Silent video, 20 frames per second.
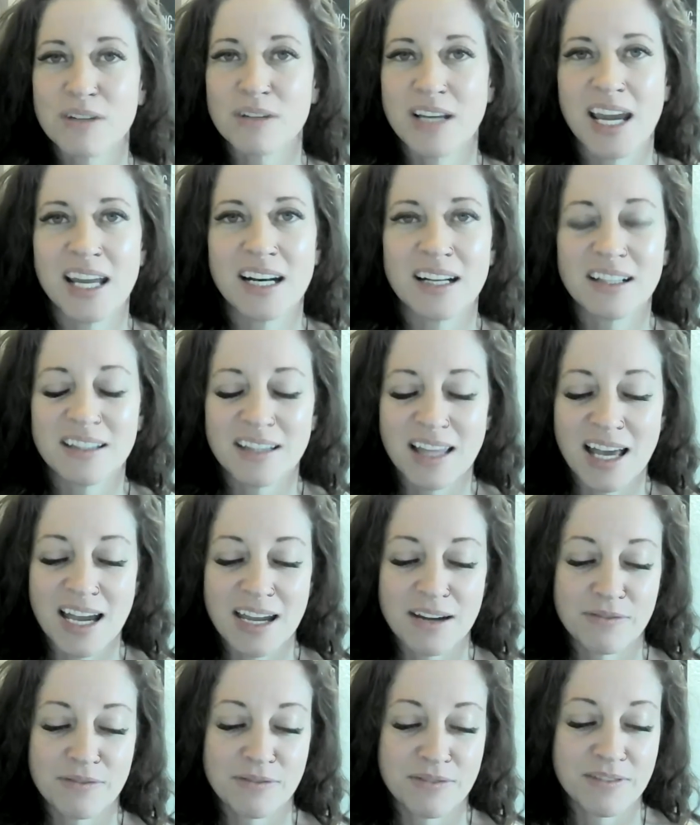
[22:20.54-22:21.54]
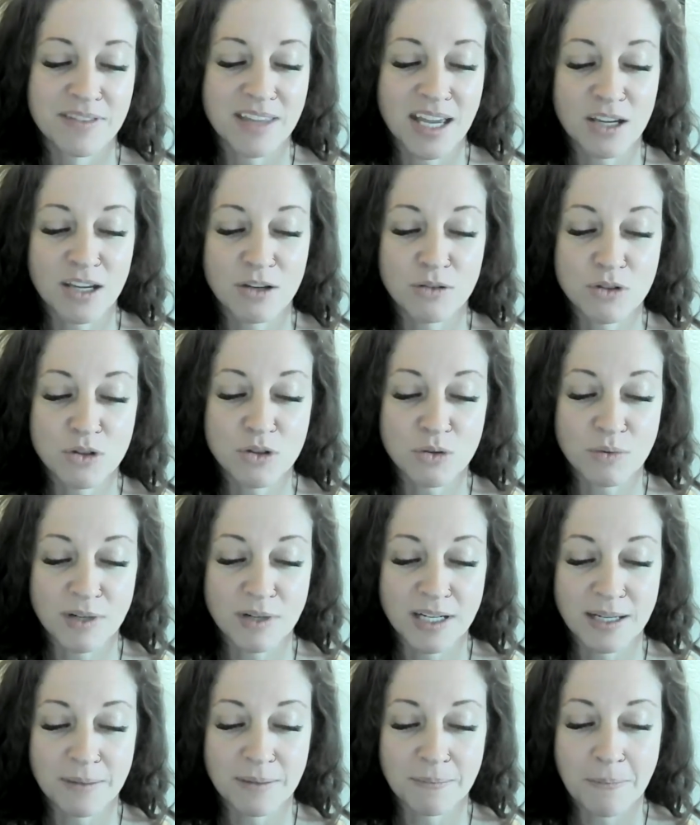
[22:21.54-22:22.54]
create a life that you
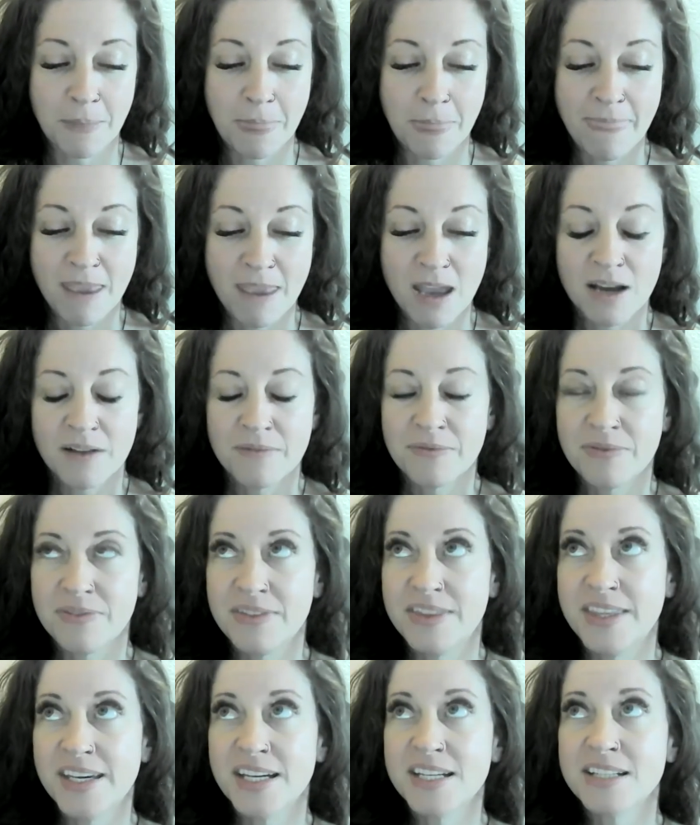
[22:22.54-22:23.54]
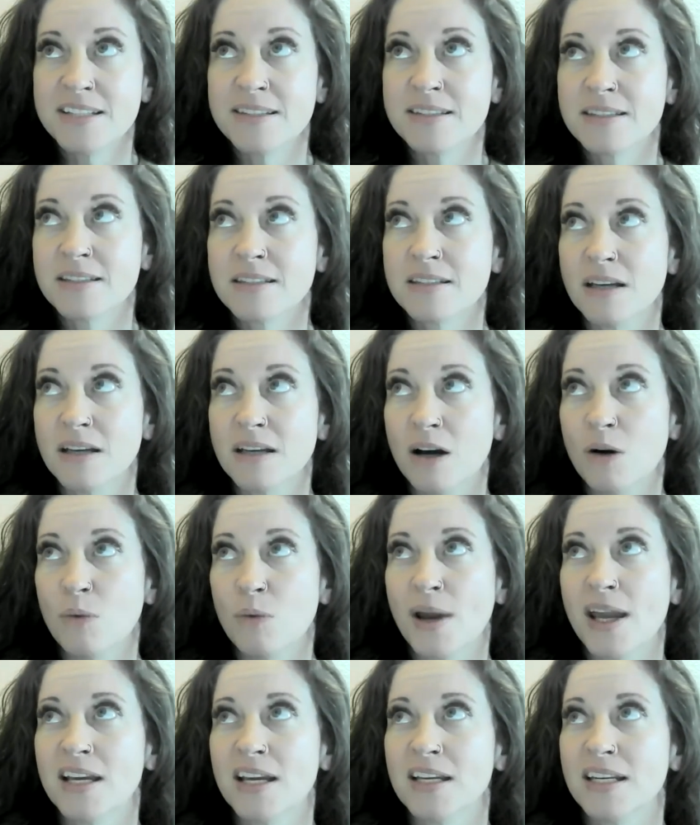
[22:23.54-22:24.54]
dream. This
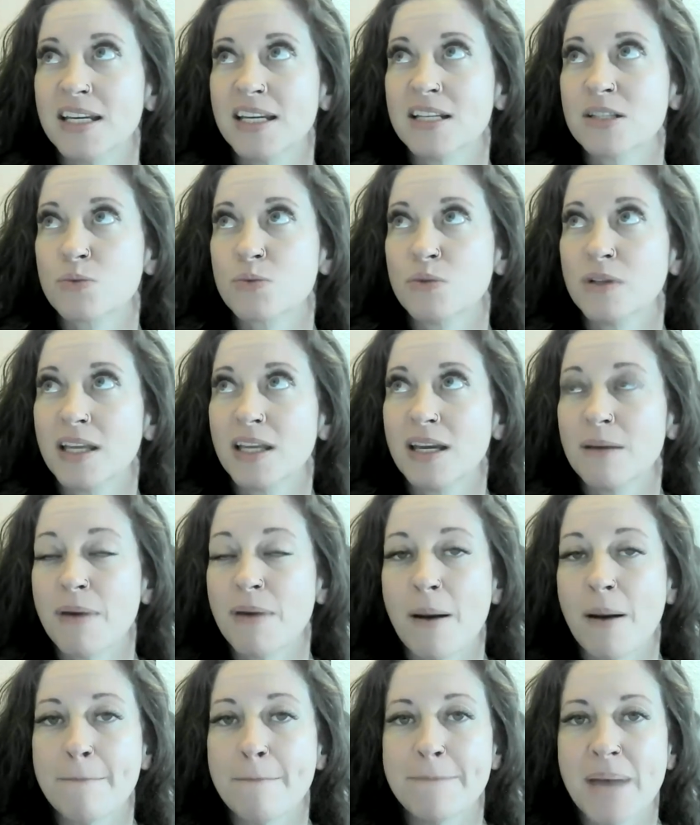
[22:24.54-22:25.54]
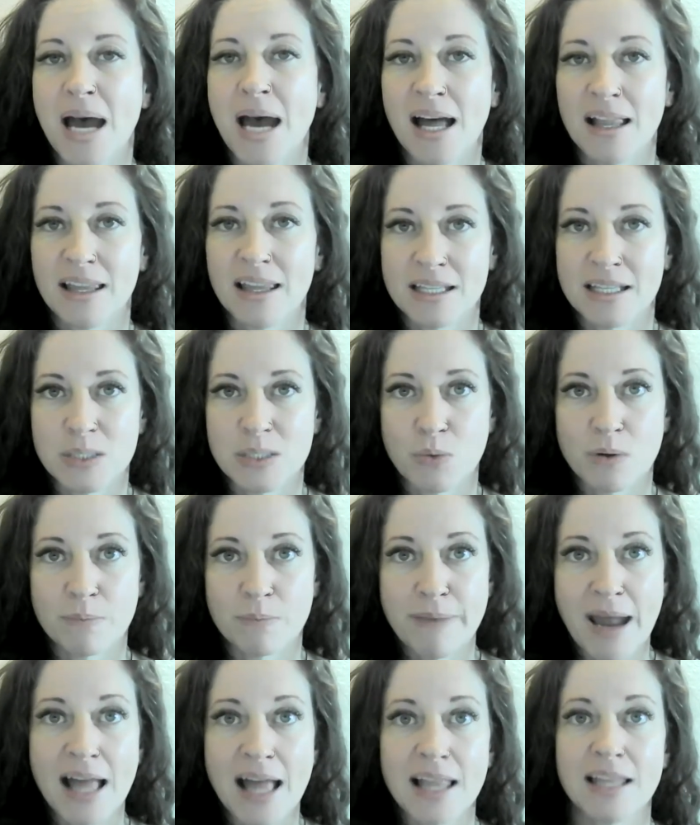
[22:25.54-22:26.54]
awakening is really about balance.
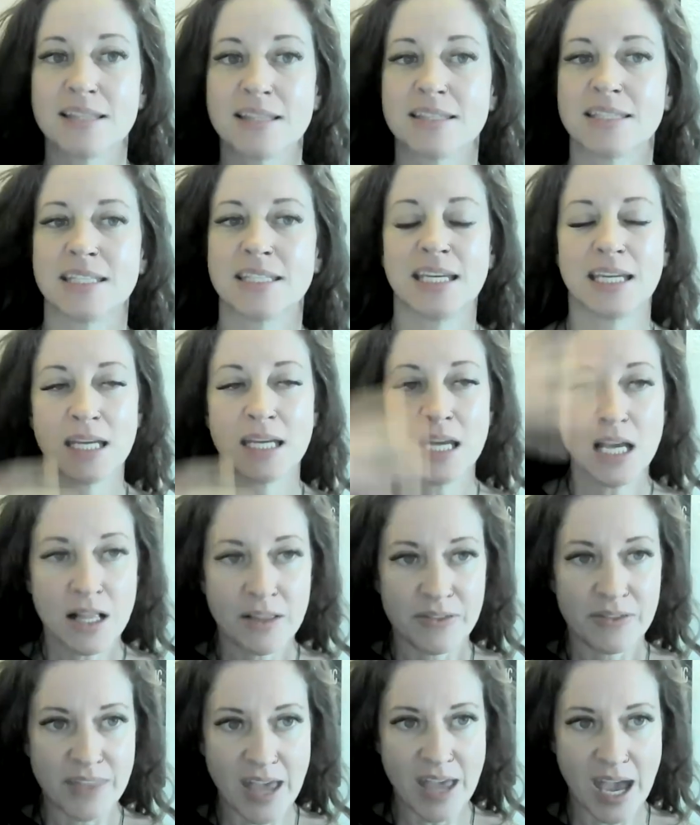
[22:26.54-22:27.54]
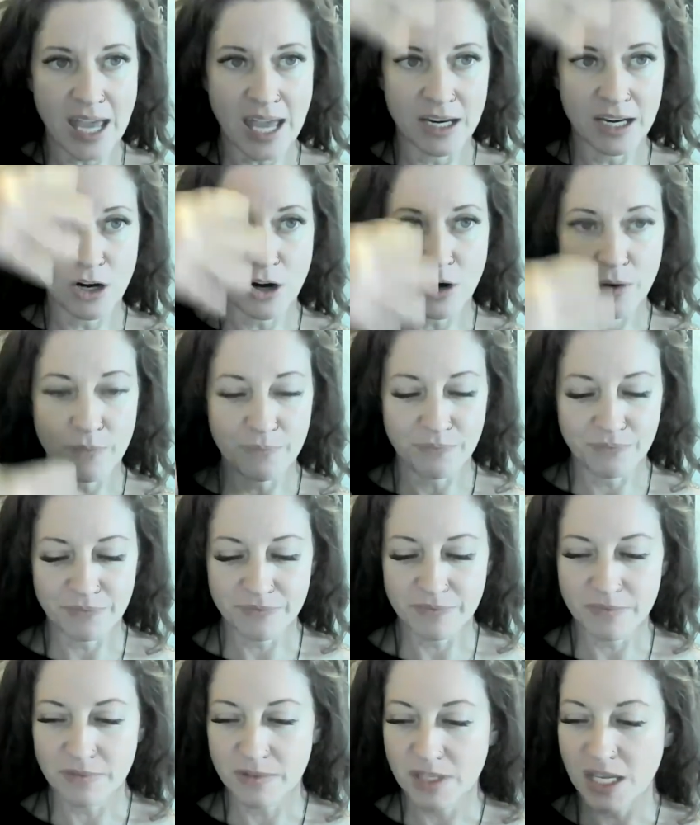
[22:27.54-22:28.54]
We're balancing that
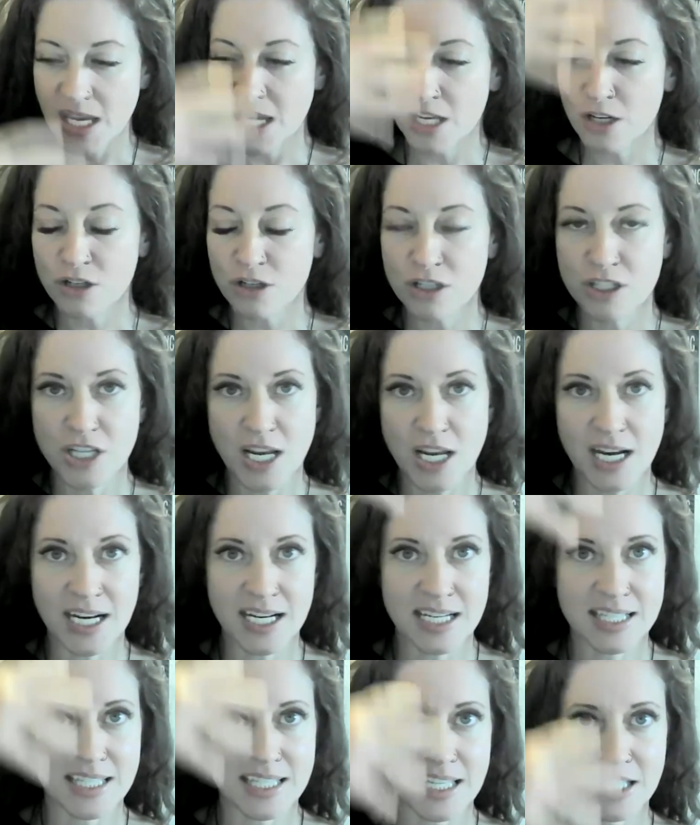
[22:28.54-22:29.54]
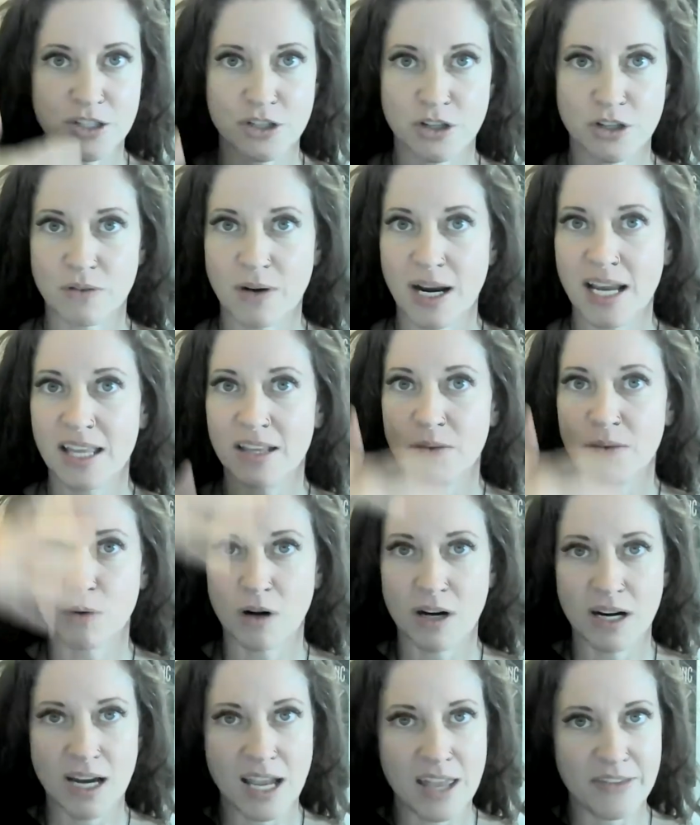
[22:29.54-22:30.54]
energetic center,
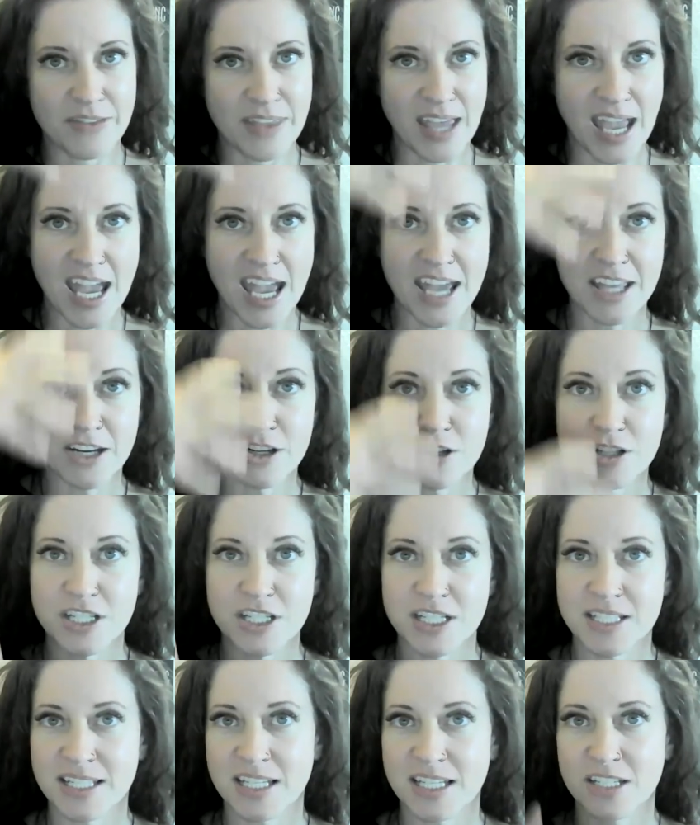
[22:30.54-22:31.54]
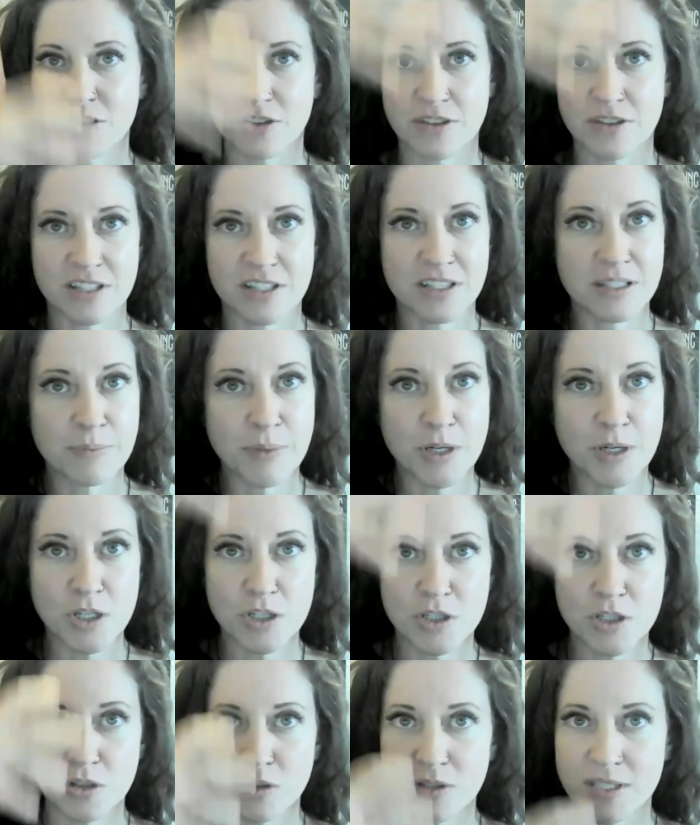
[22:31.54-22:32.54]
right? Where the energy center, the
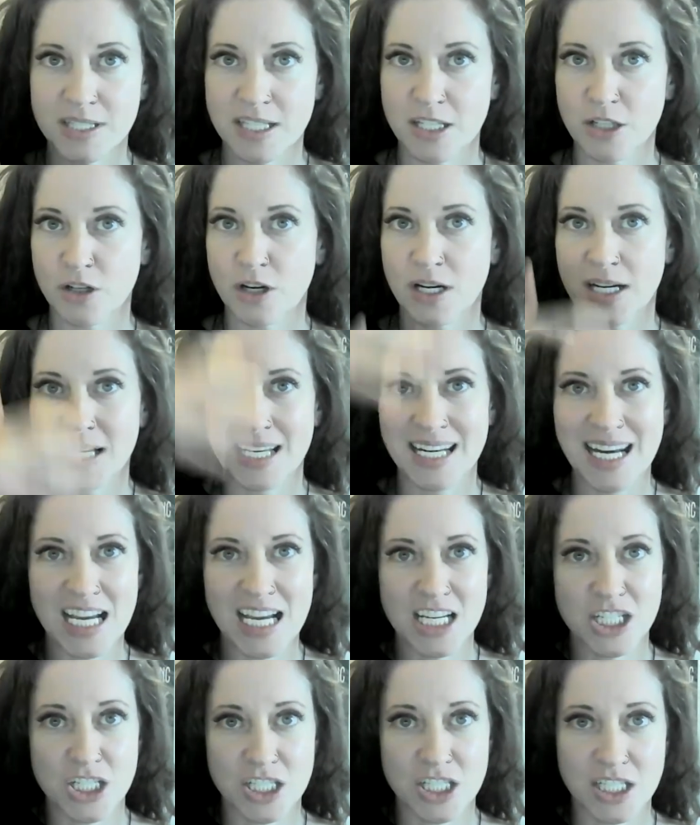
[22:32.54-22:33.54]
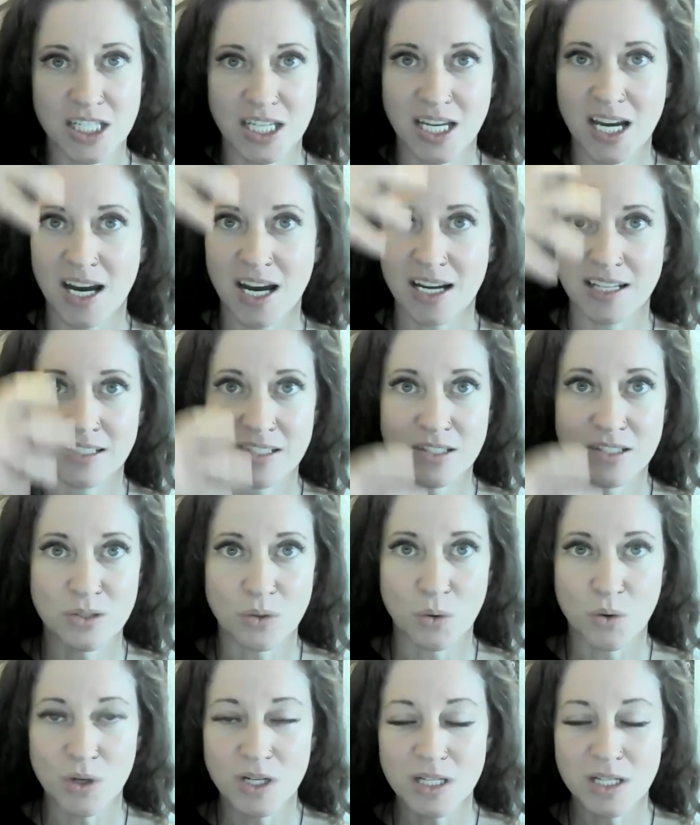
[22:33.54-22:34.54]
spiritual center, our connection to
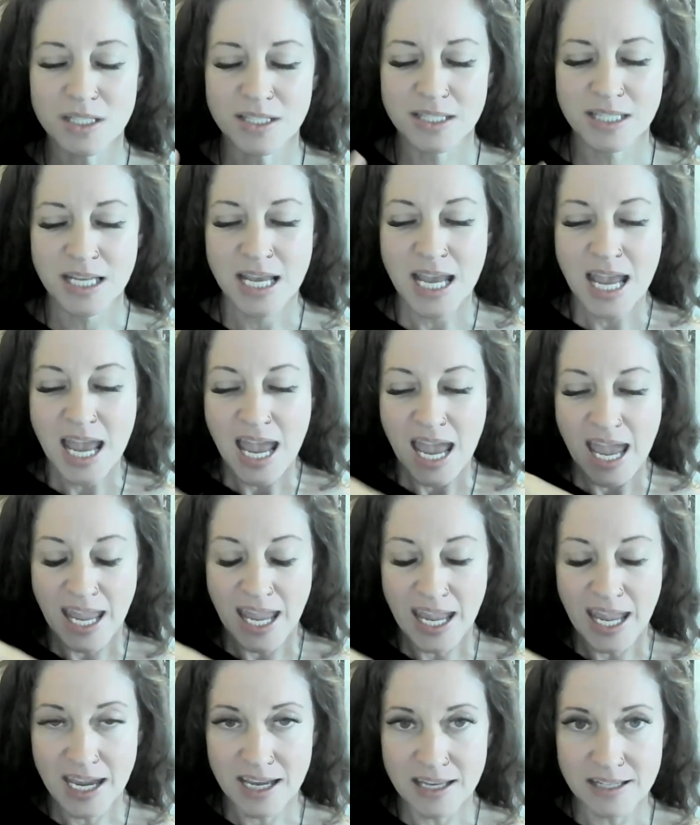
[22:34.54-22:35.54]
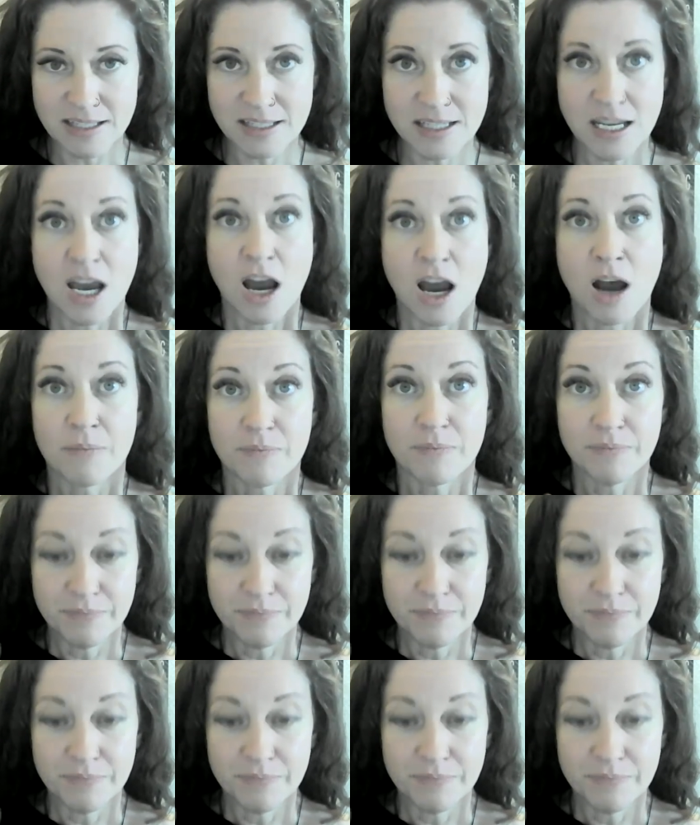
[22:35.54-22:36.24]
God's source, and